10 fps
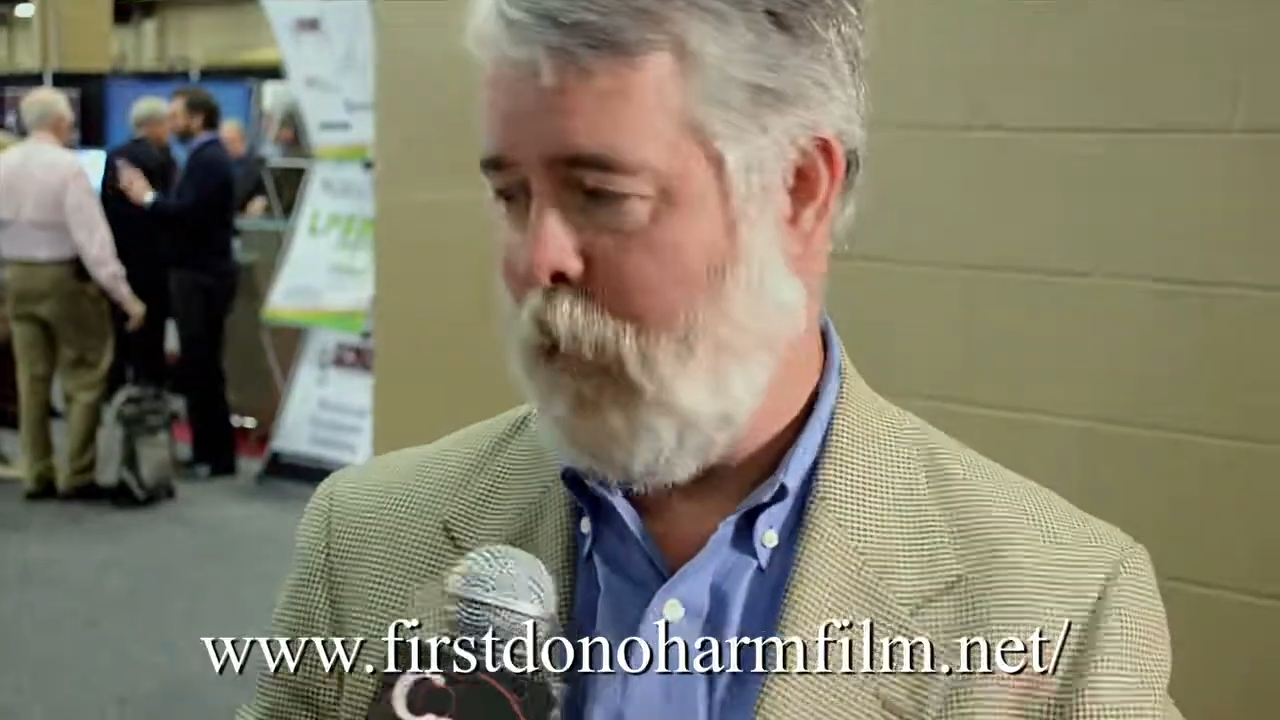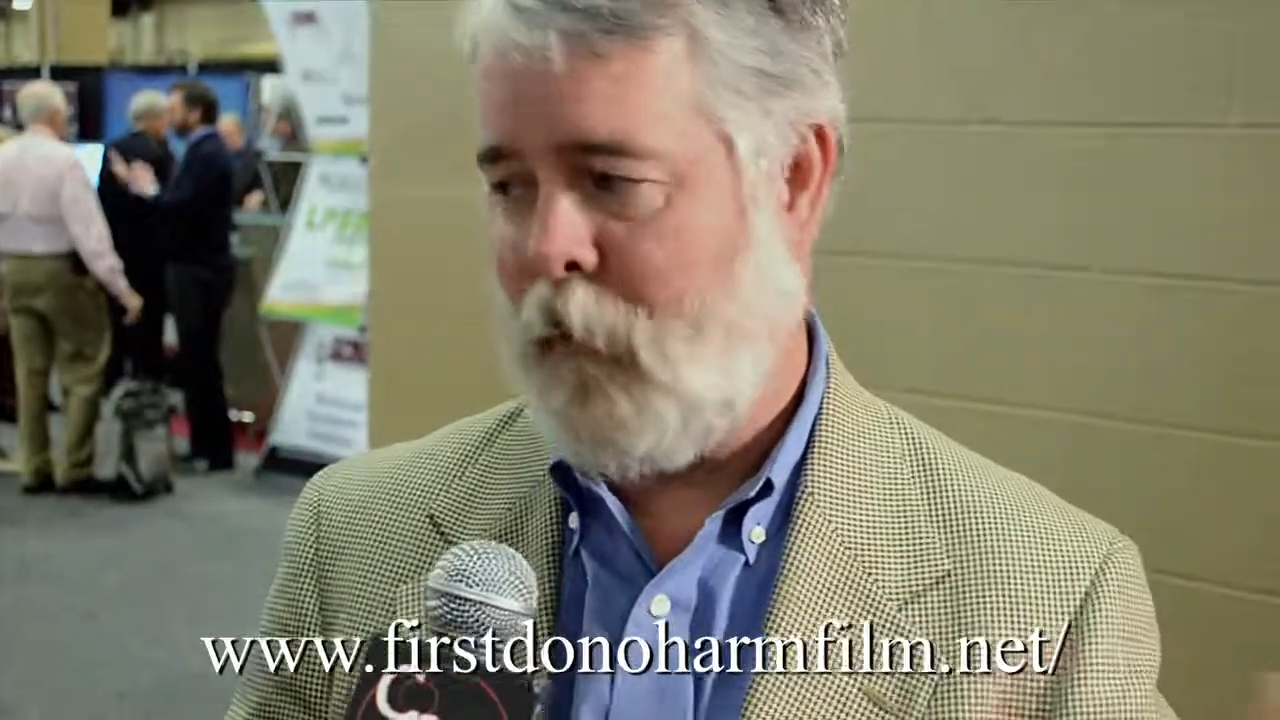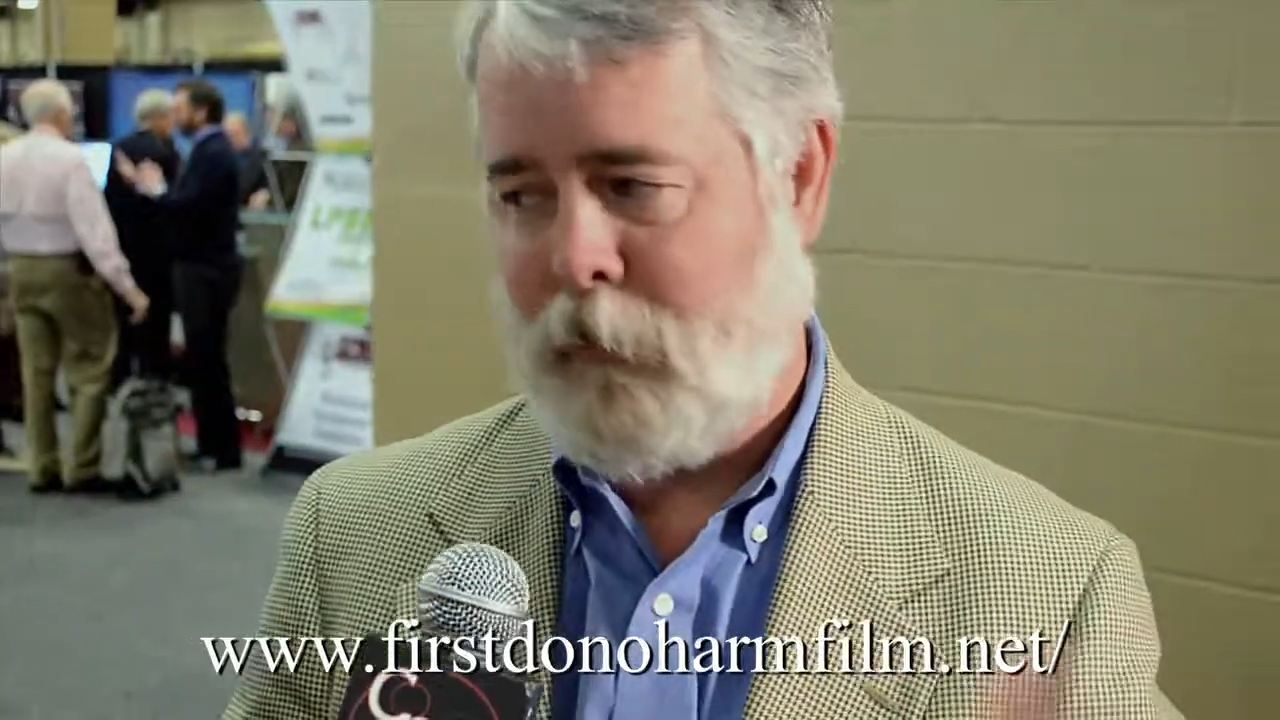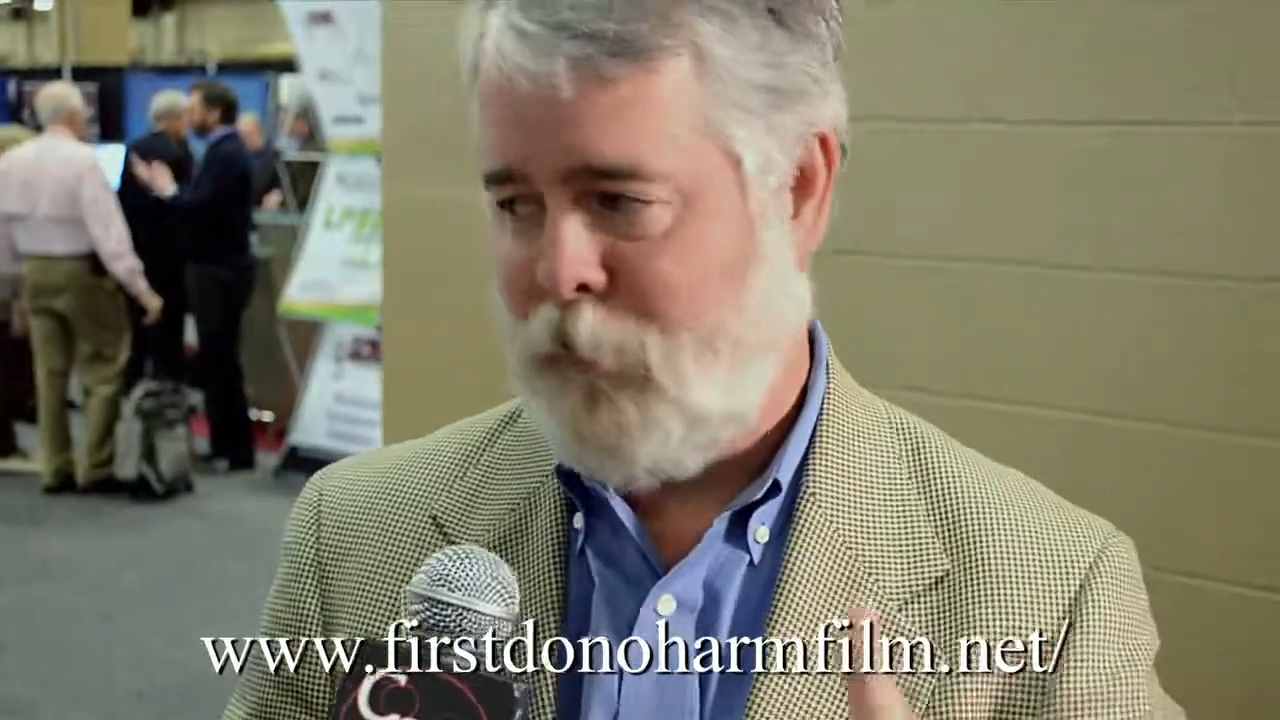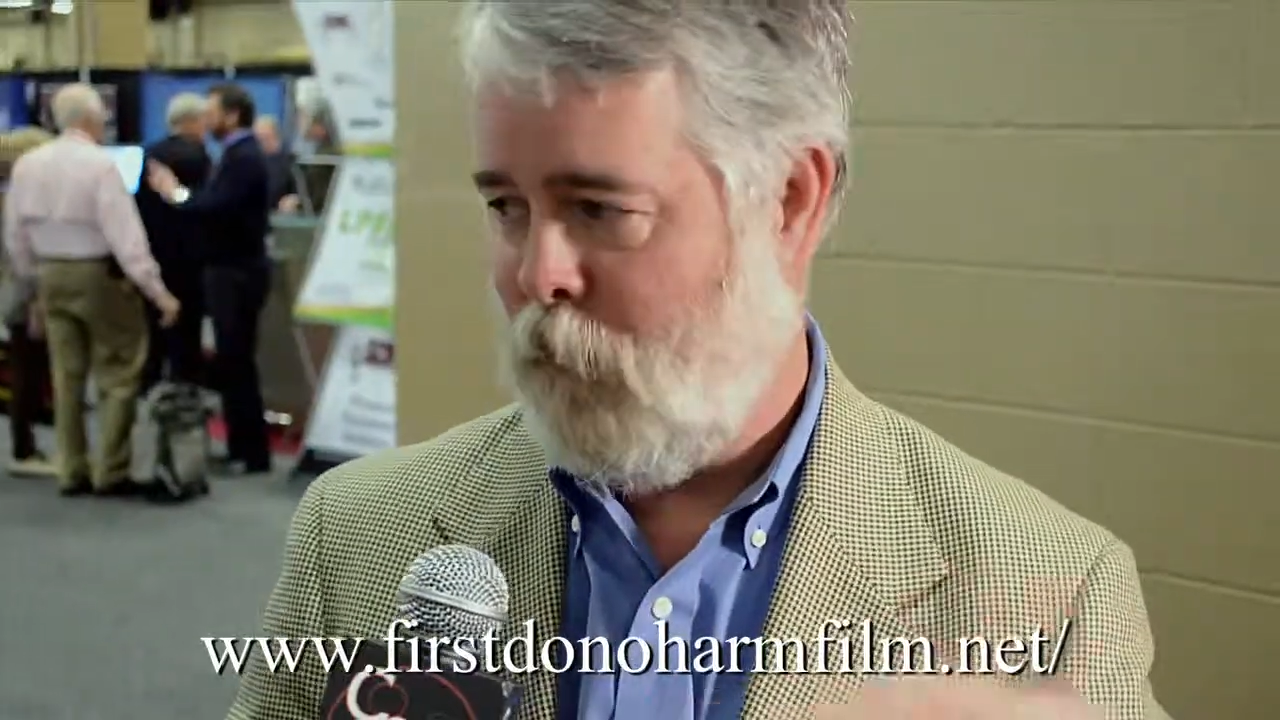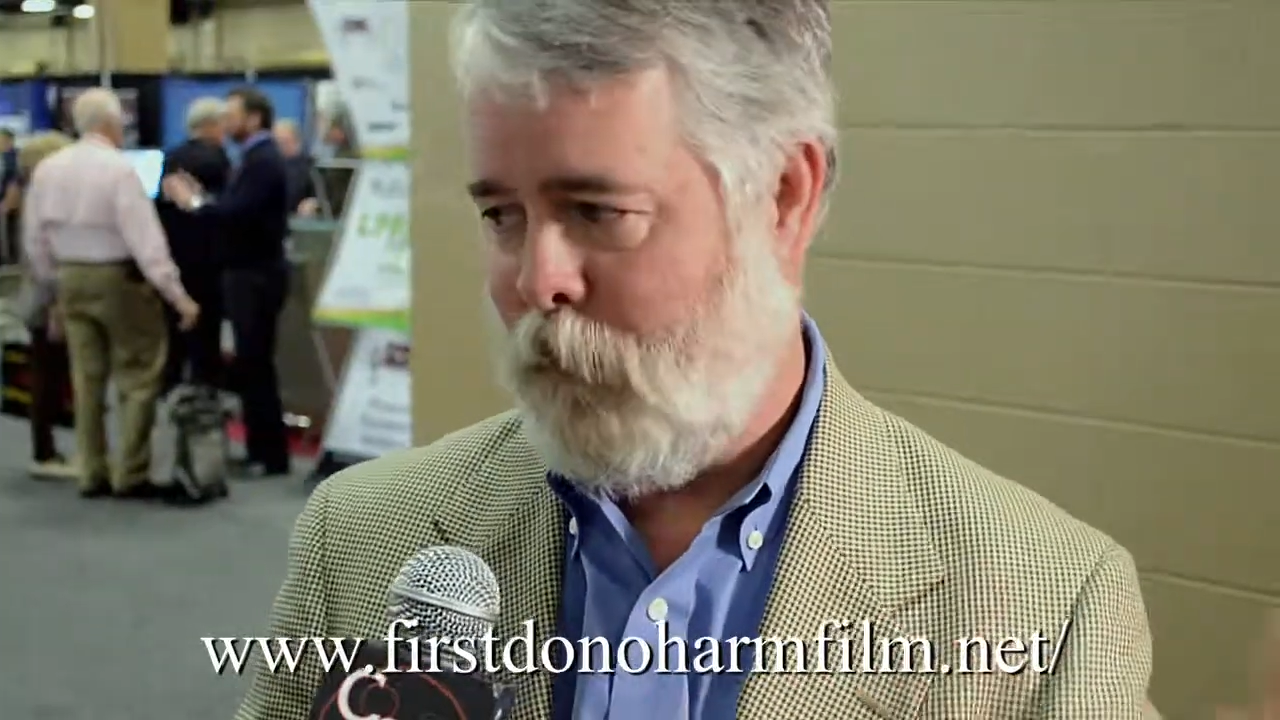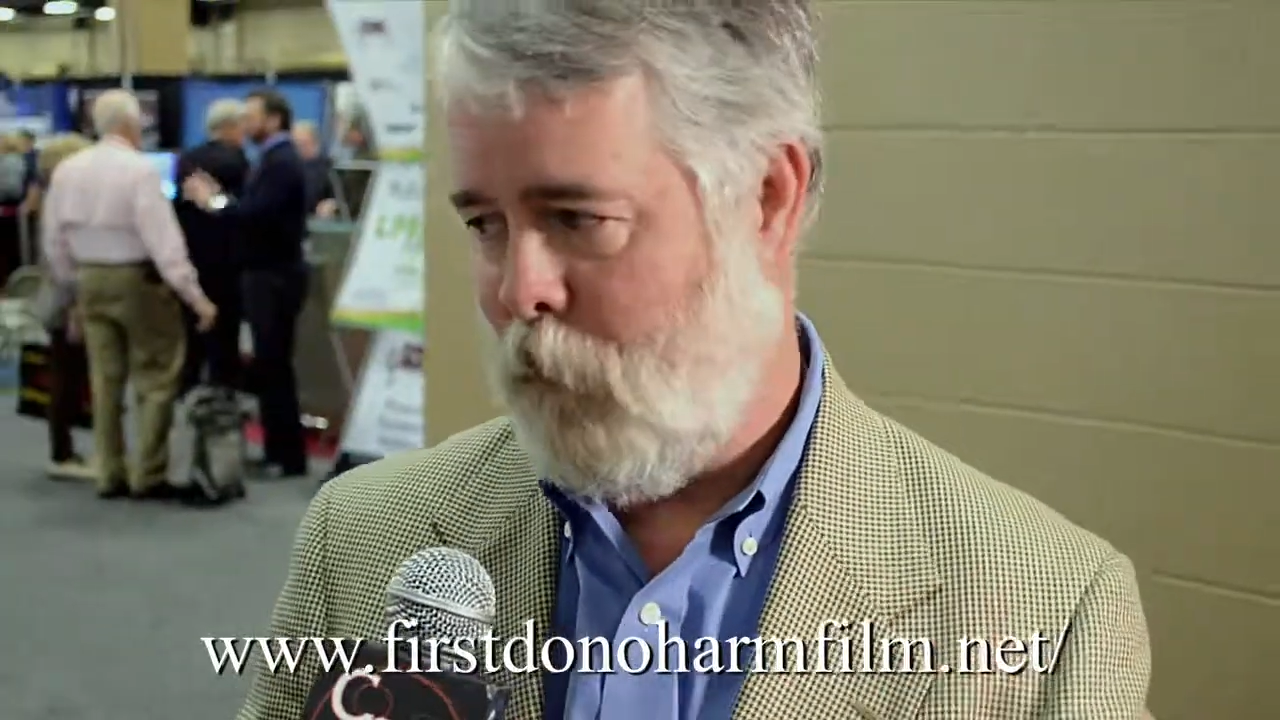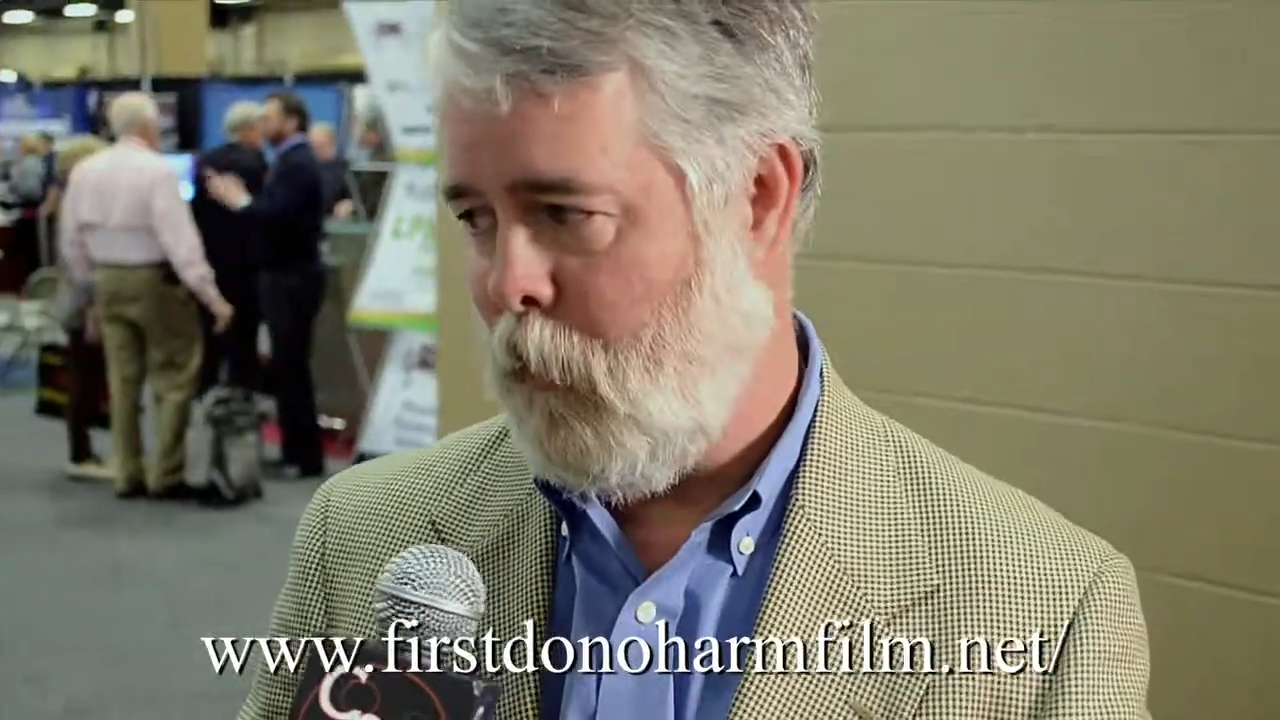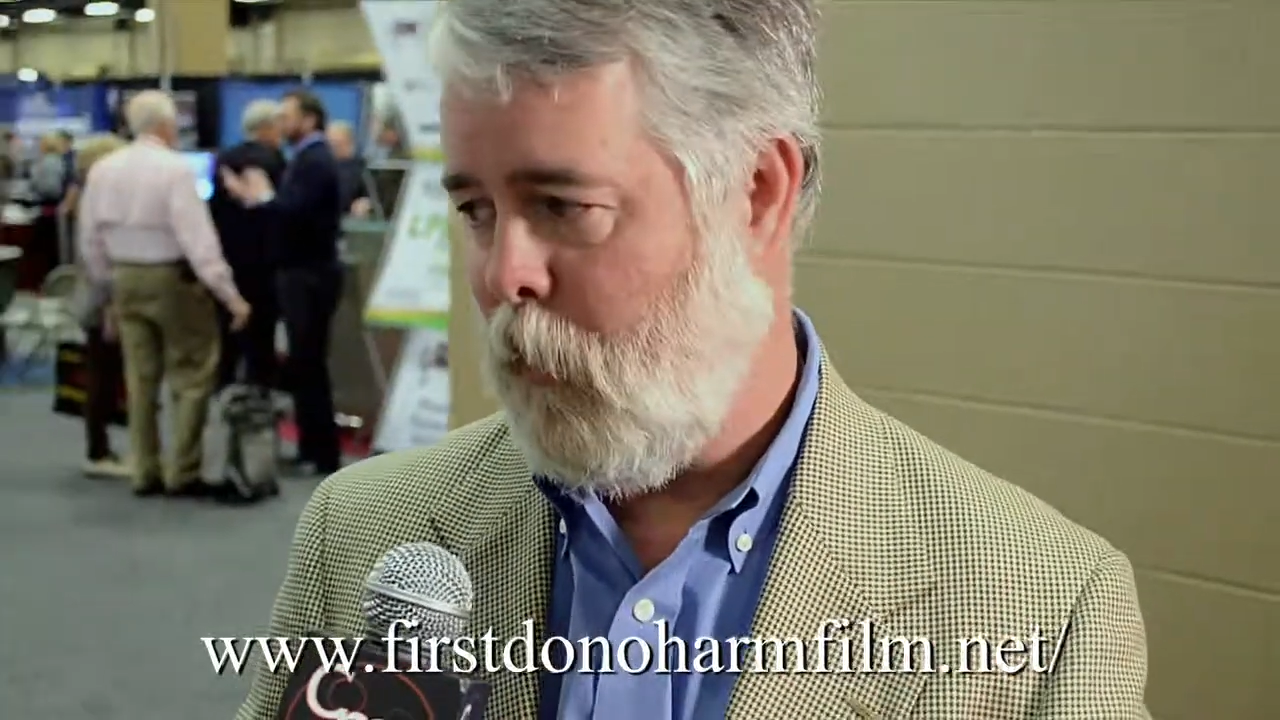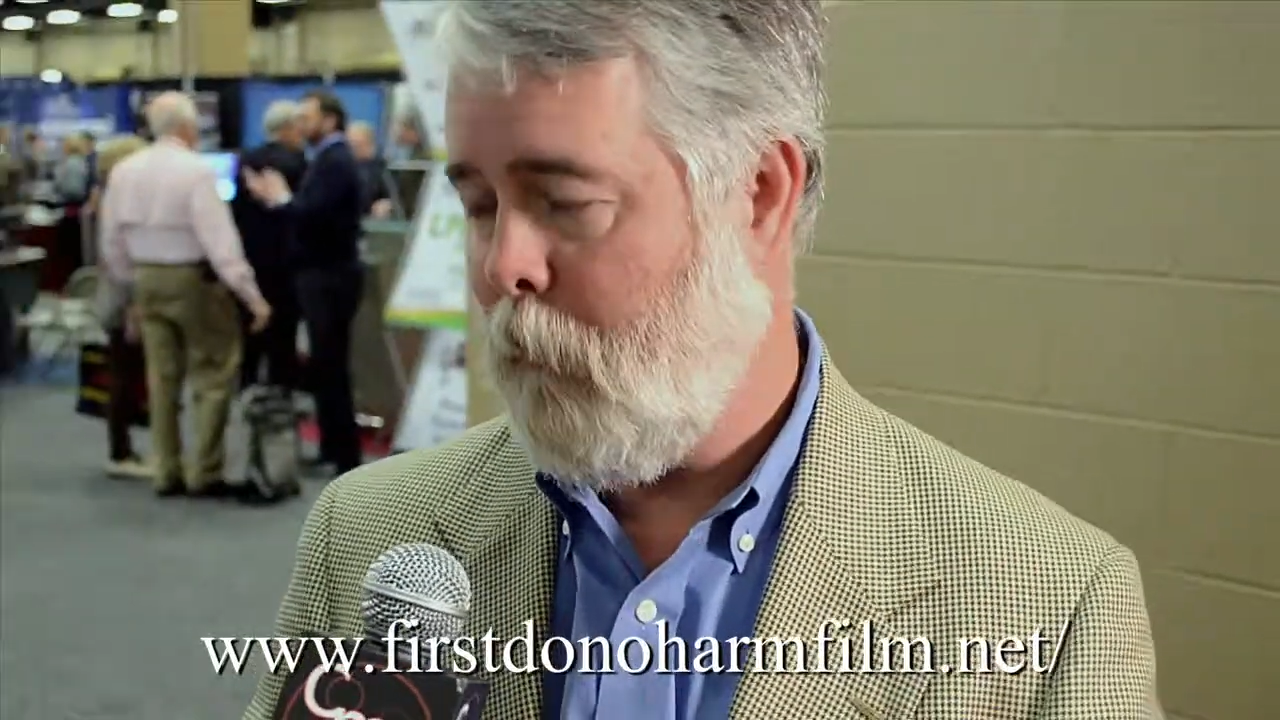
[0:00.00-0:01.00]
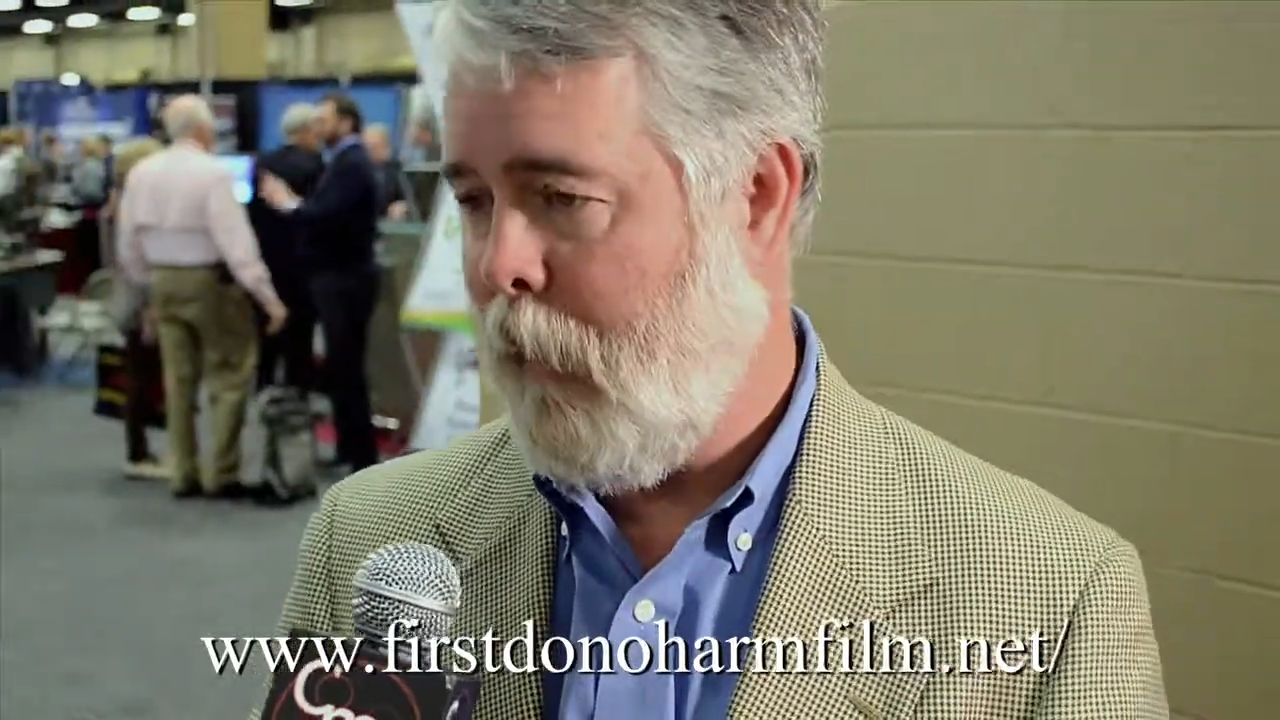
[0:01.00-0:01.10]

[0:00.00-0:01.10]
letters of First Do No Harm,